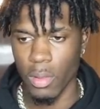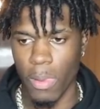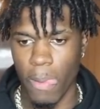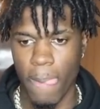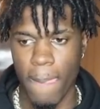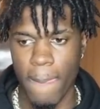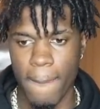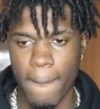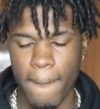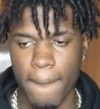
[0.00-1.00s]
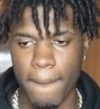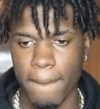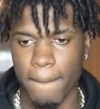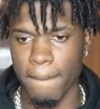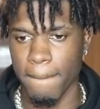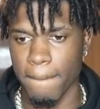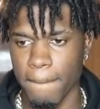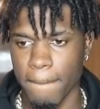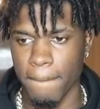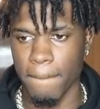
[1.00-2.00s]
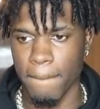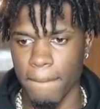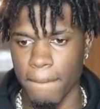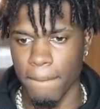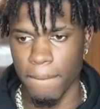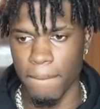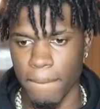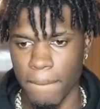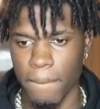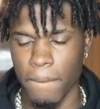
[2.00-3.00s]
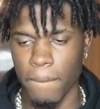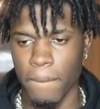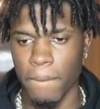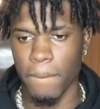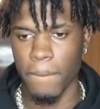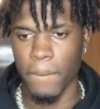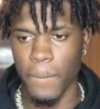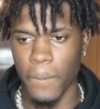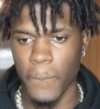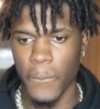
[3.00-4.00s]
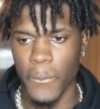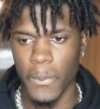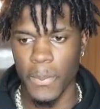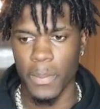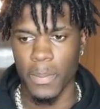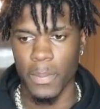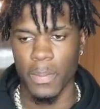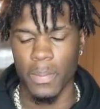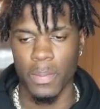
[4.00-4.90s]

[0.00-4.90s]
(not speaking)